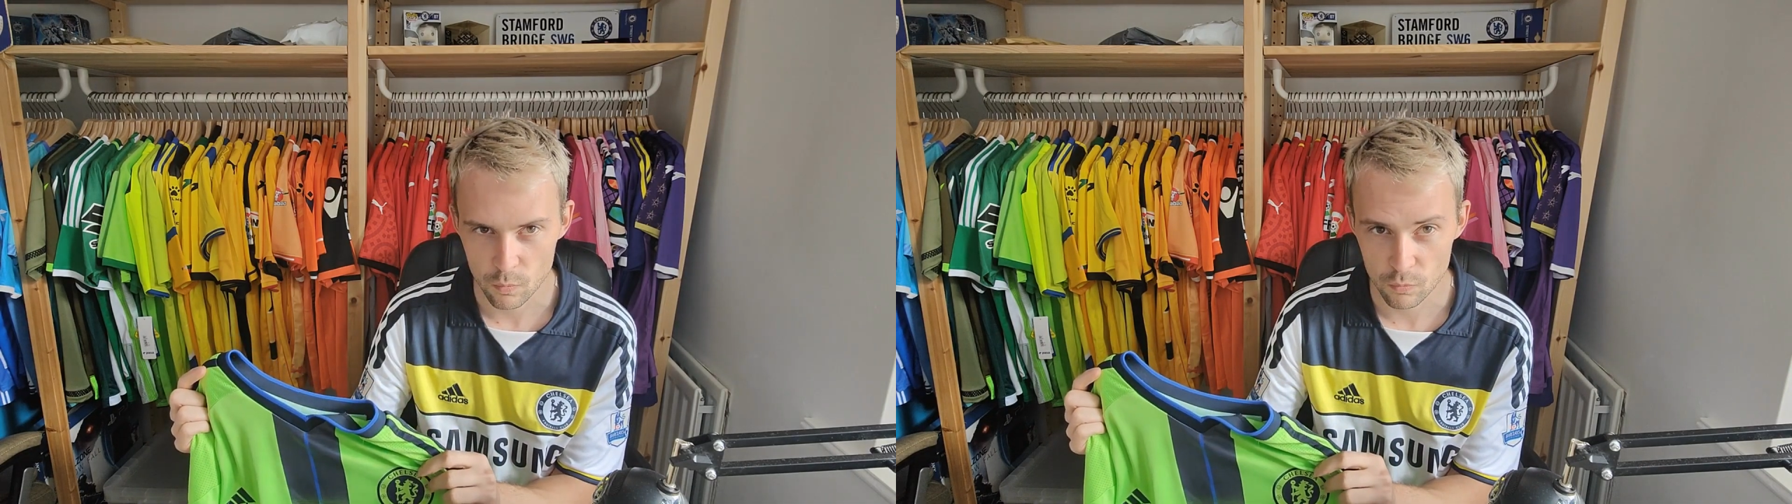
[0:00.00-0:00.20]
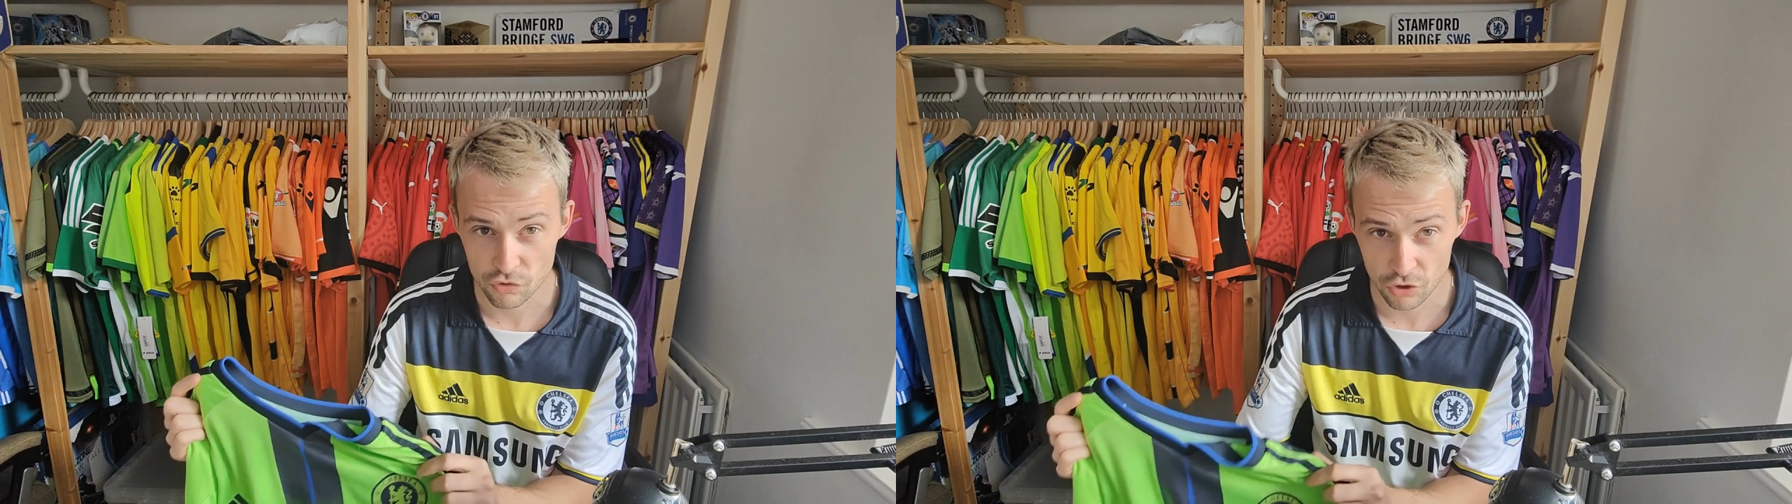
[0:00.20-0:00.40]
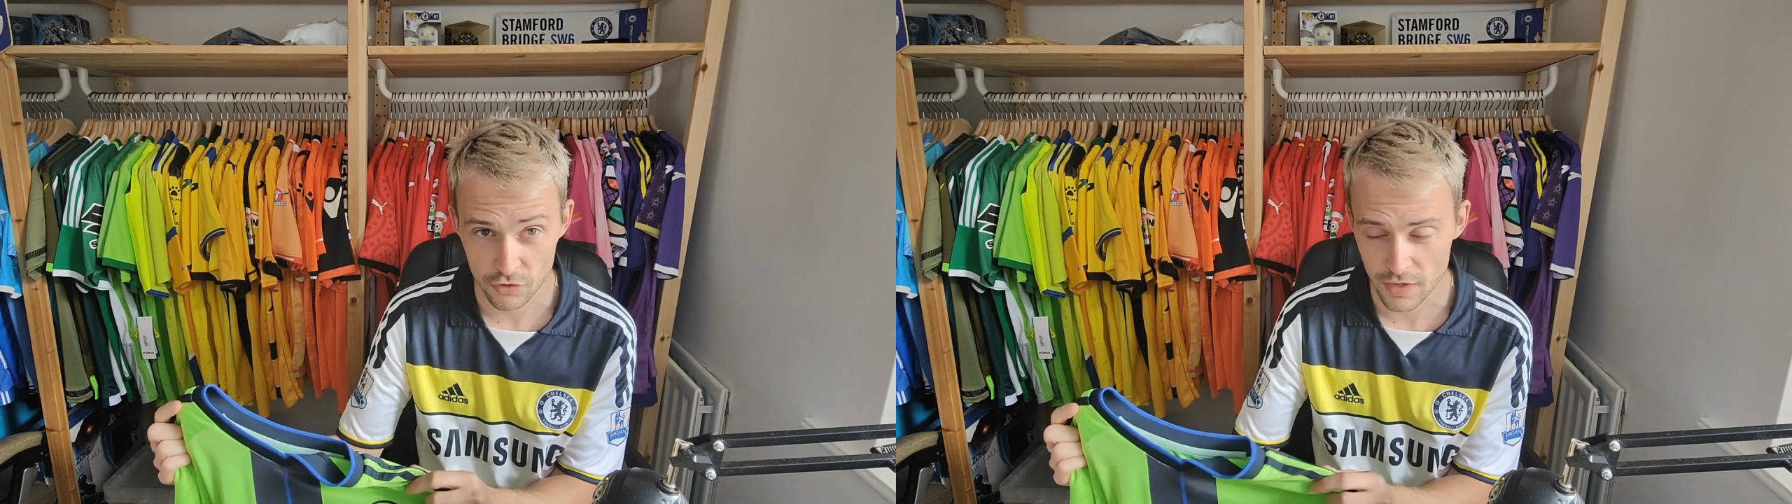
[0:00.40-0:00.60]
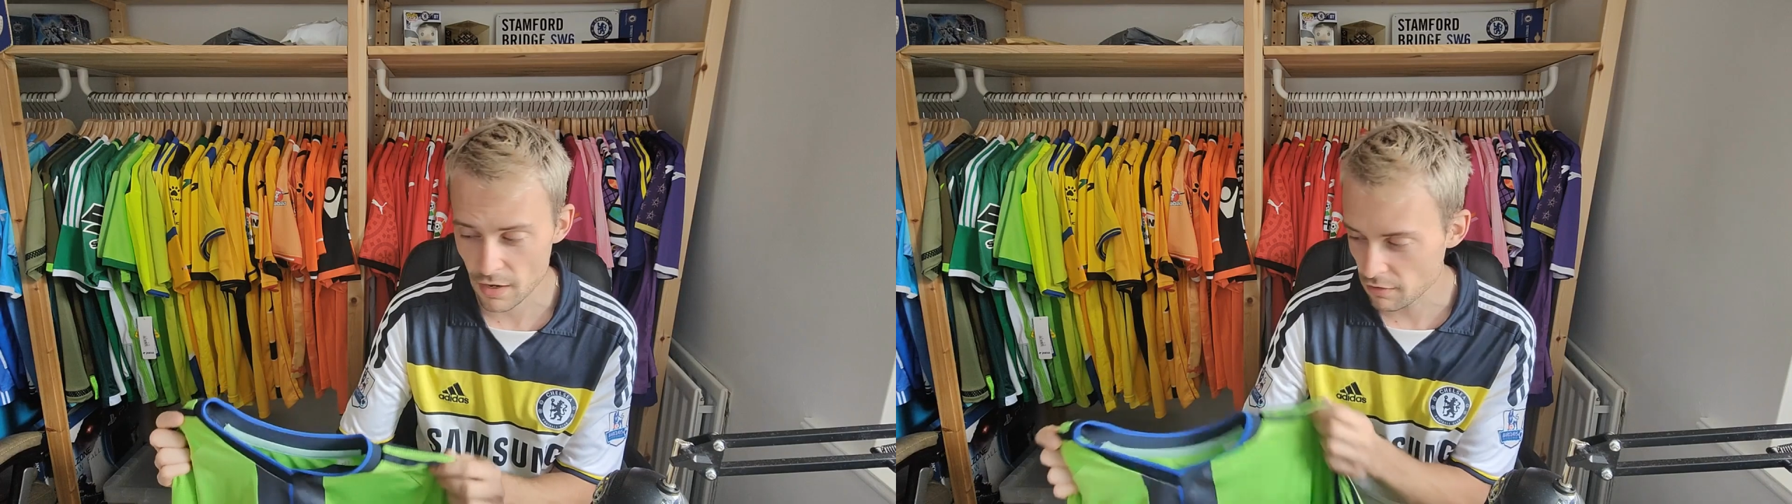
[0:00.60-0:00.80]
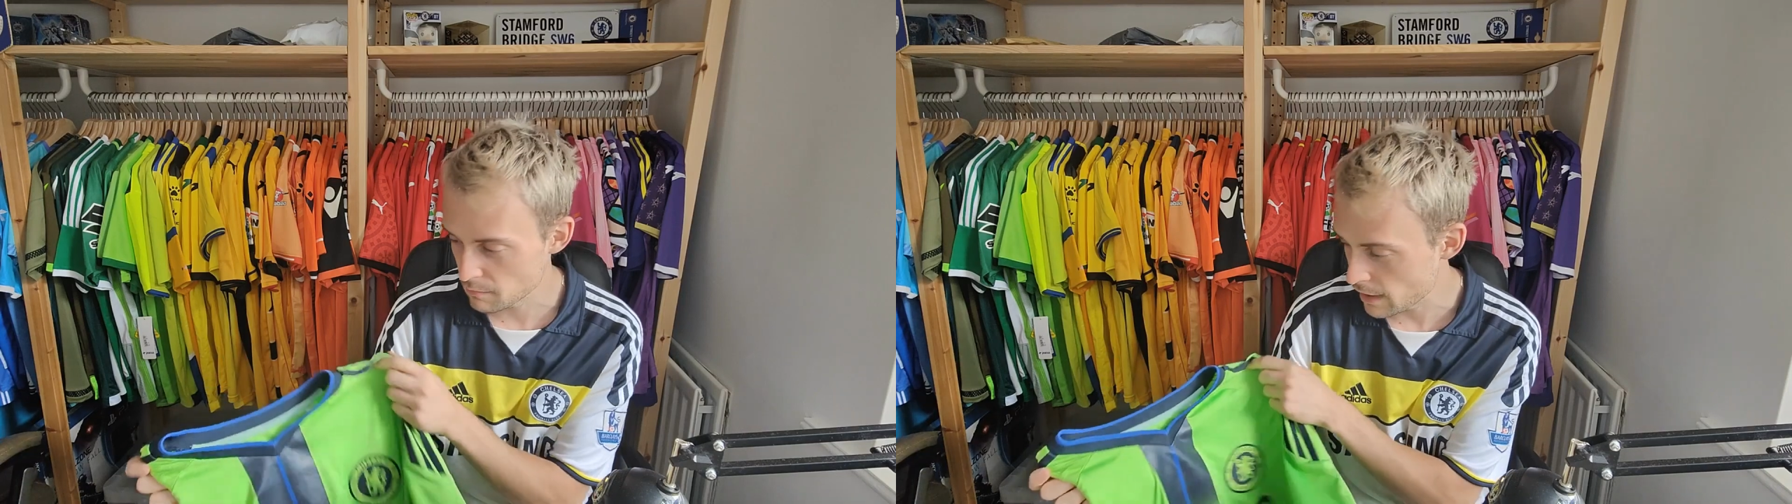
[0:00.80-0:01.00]
shirts that
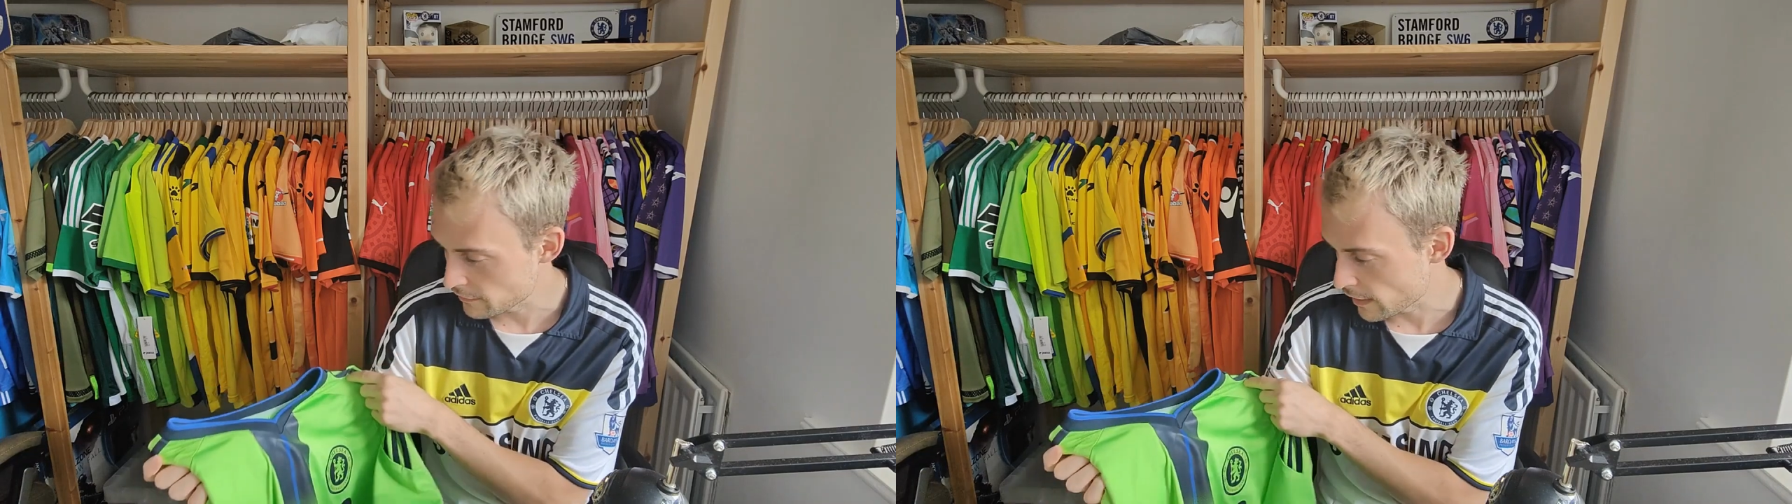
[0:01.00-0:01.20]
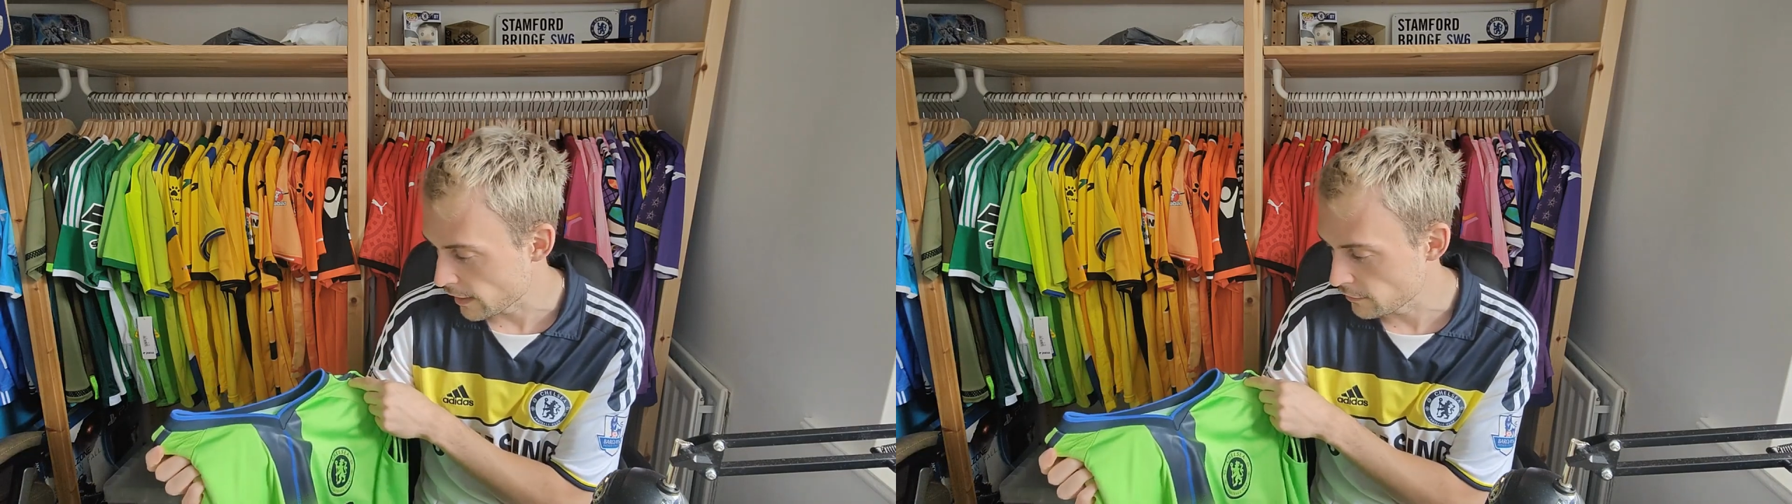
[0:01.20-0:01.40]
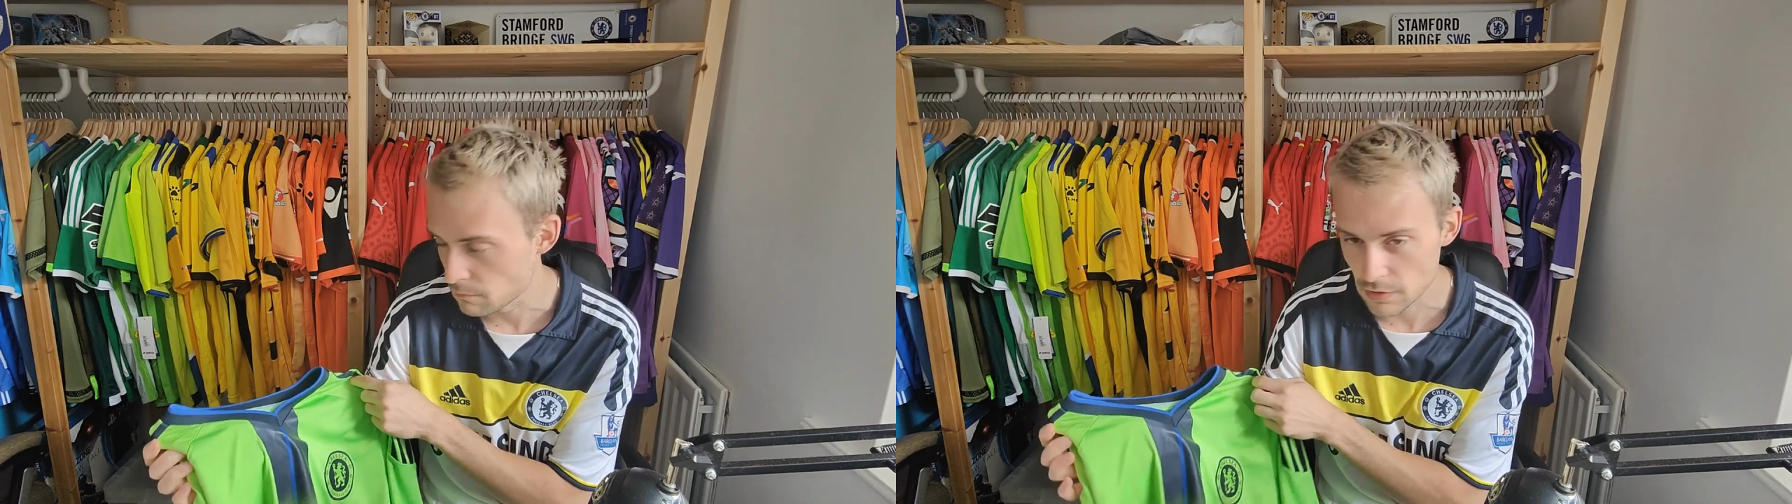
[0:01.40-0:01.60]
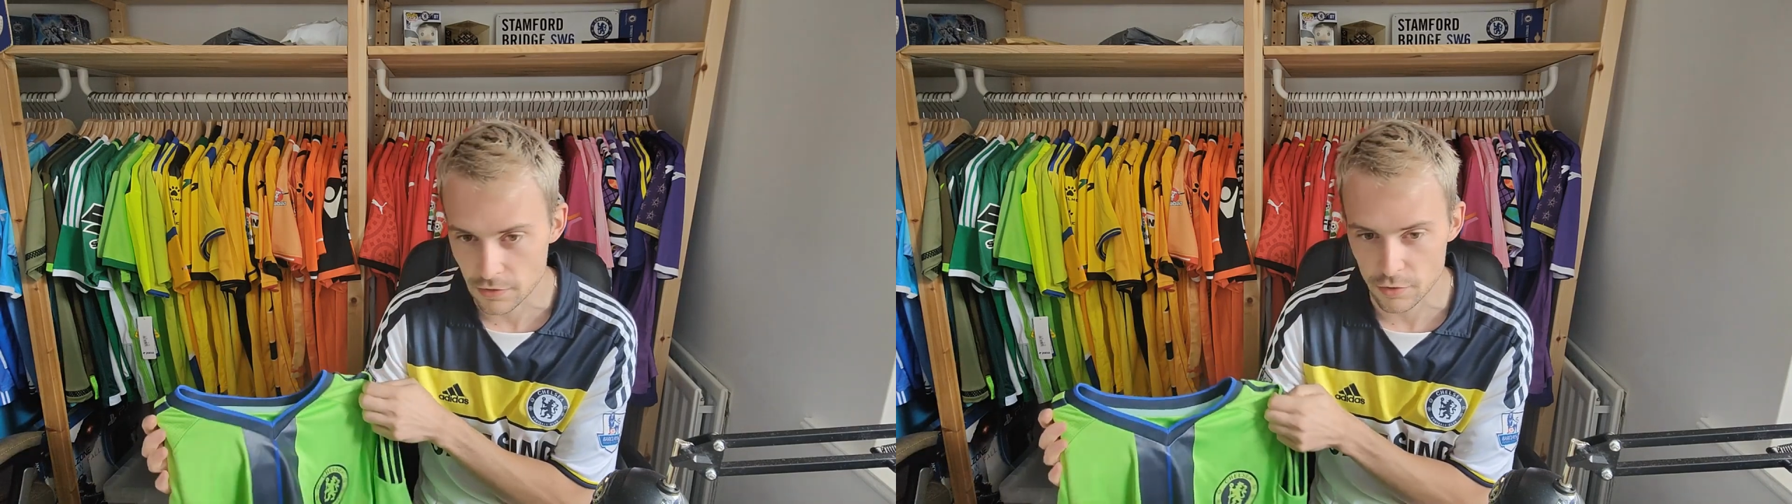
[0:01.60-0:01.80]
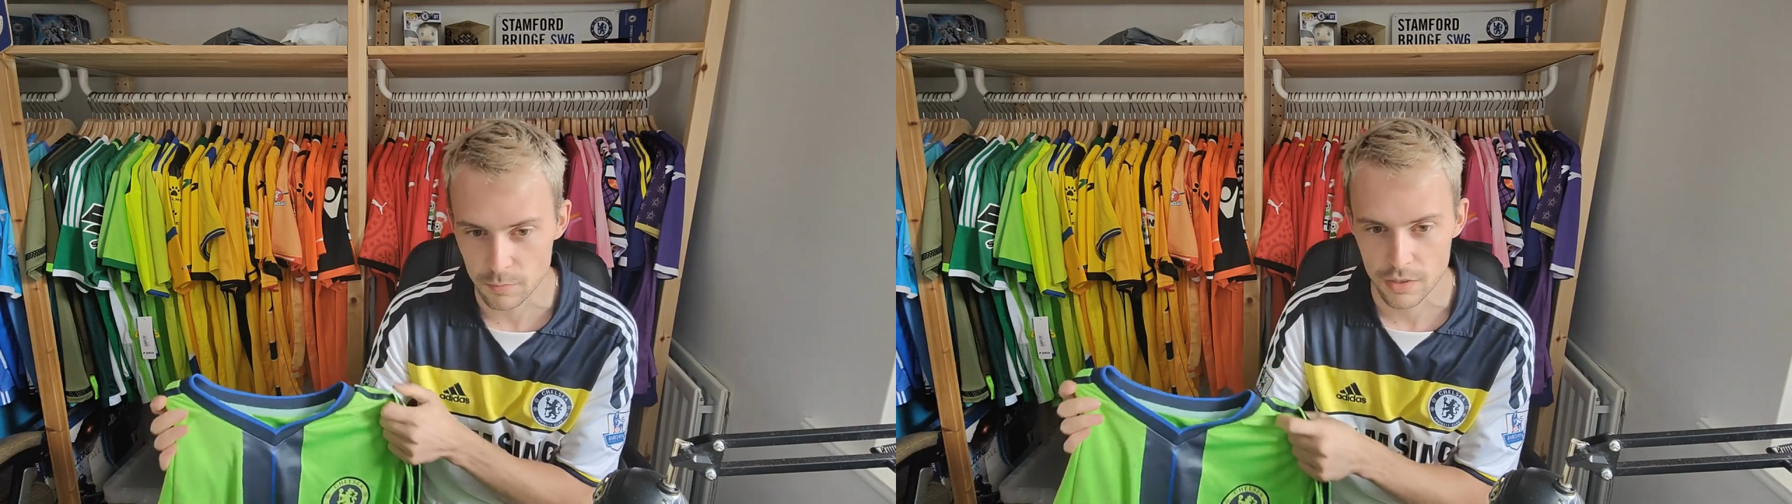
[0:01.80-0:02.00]
are in my size,
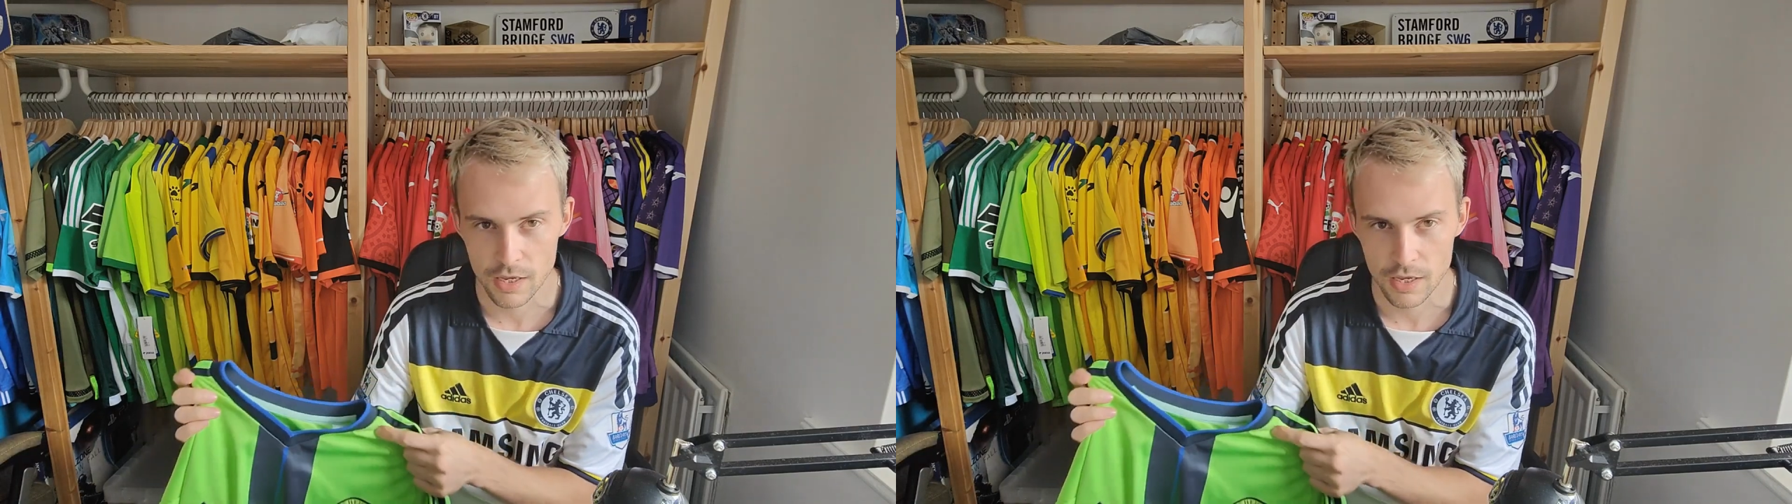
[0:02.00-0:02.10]
medium,